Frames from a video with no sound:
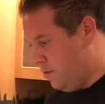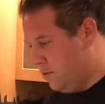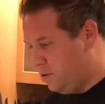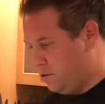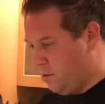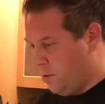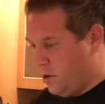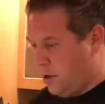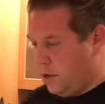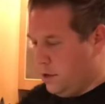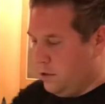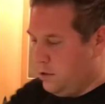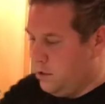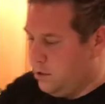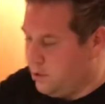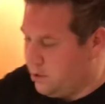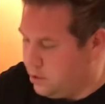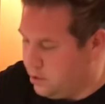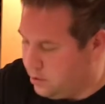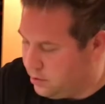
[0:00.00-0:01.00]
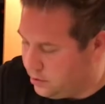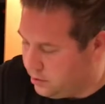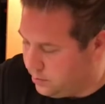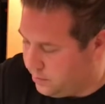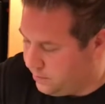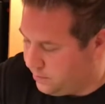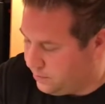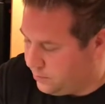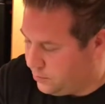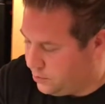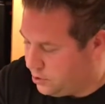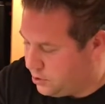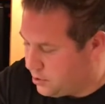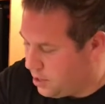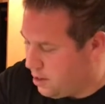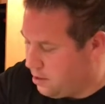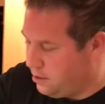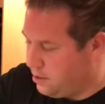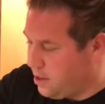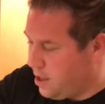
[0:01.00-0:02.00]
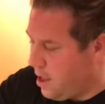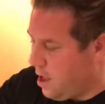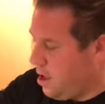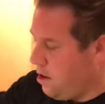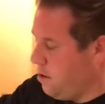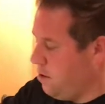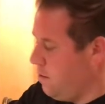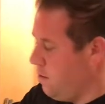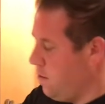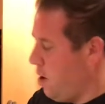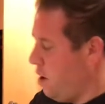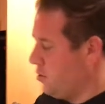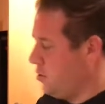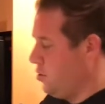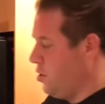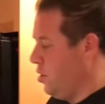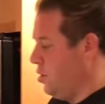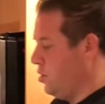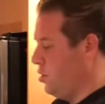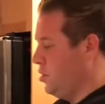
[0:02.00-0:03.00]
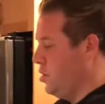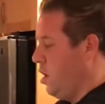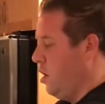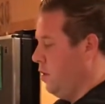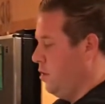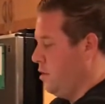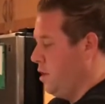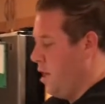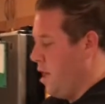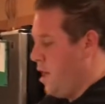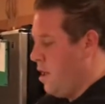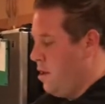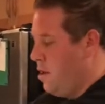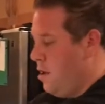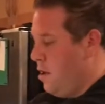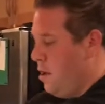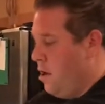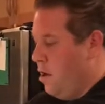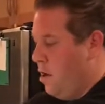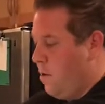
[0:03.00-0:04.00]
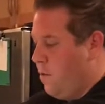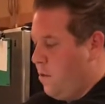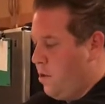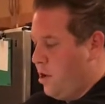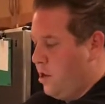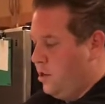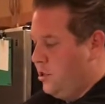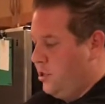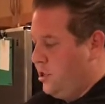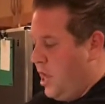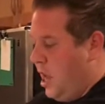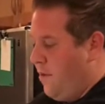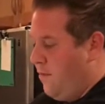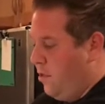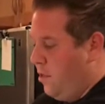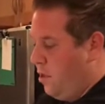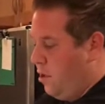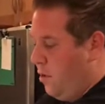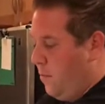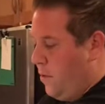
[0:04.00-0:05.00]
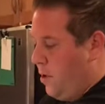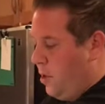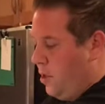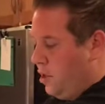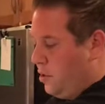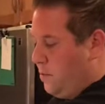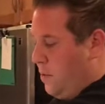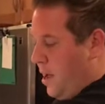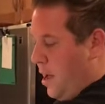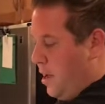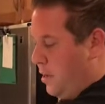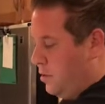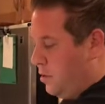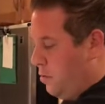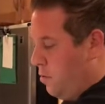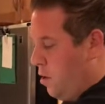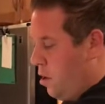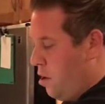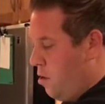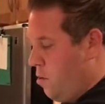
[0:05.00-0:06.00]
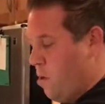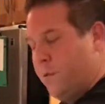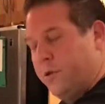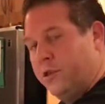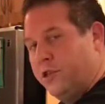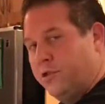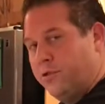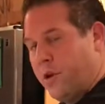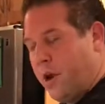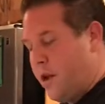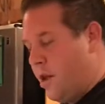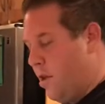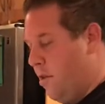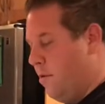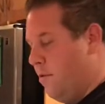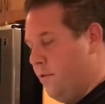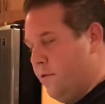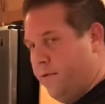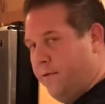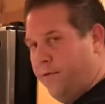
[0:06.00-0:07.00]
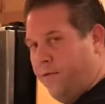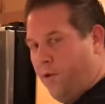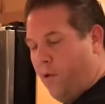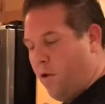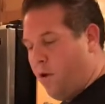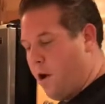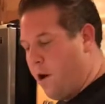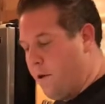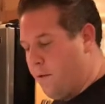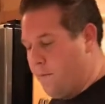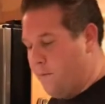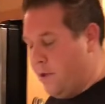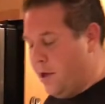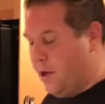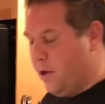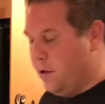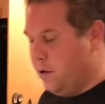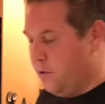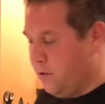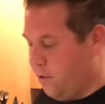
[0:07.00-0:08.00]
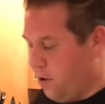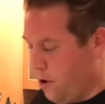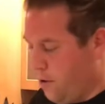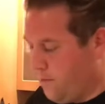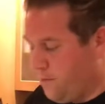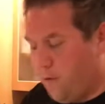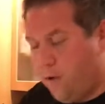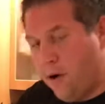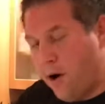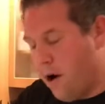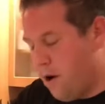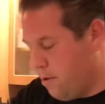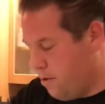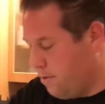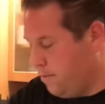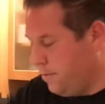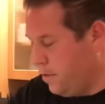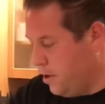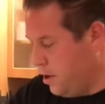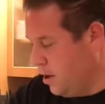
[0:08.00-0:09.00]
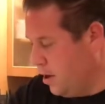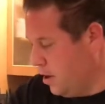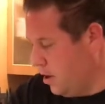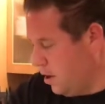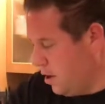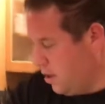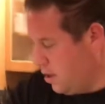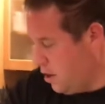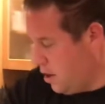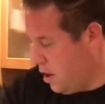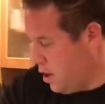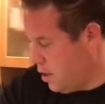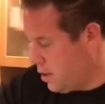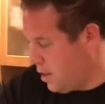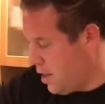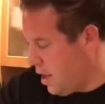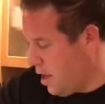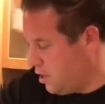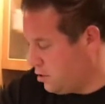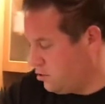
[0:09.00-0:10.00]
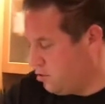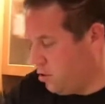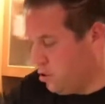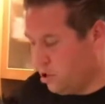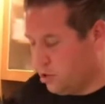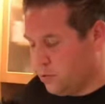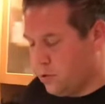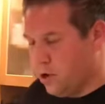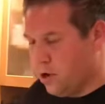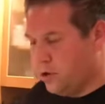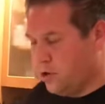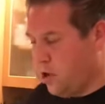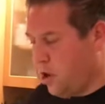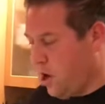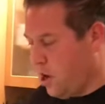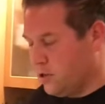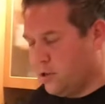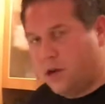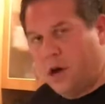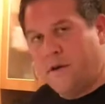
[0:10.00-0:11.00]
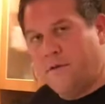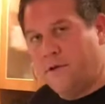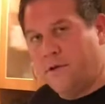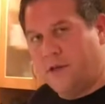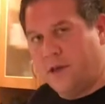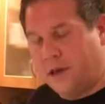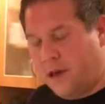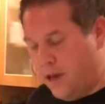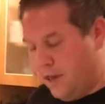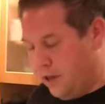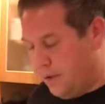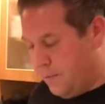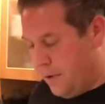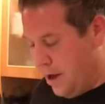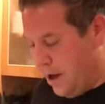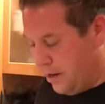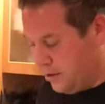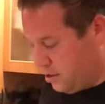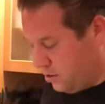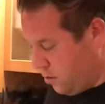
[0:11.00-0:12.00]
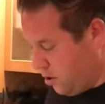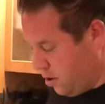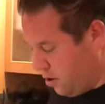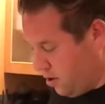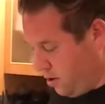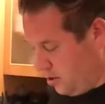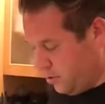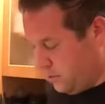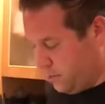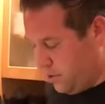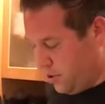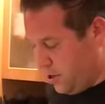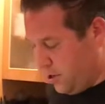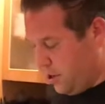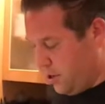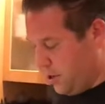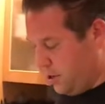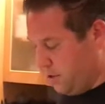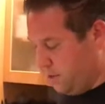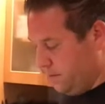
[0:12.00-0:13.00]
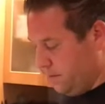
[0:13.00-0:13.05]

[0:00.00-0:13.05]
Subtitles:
so we can start that. We're also gonna salt that. We're gonna save a little bit of this pasta water when we strain it for our meal or for our casserole, because we're gonna toss everything in the pasta water. It's really good.